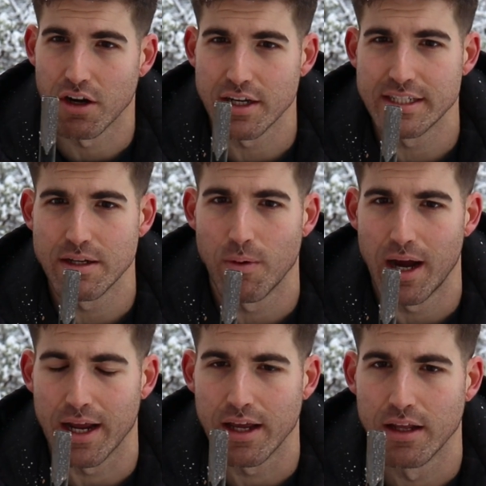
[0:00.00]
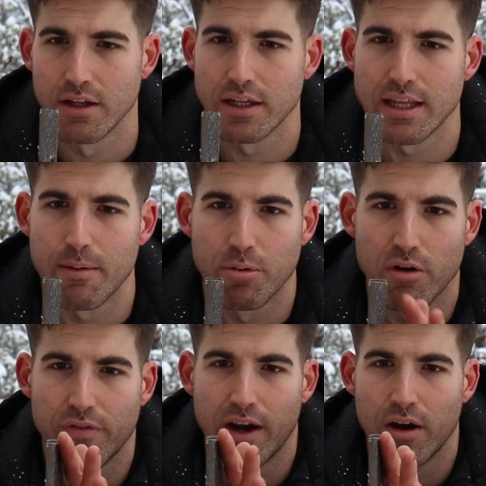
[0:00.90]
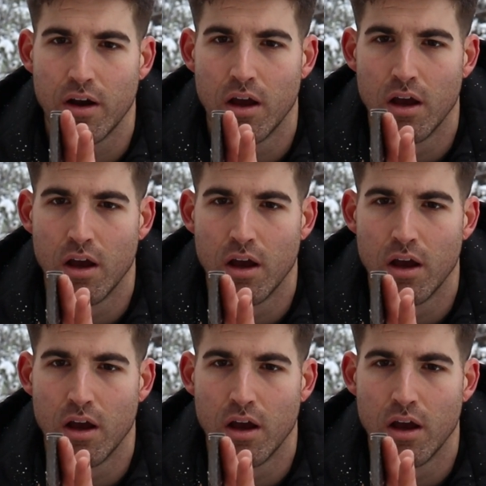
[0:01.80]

already see why. Look at that profile,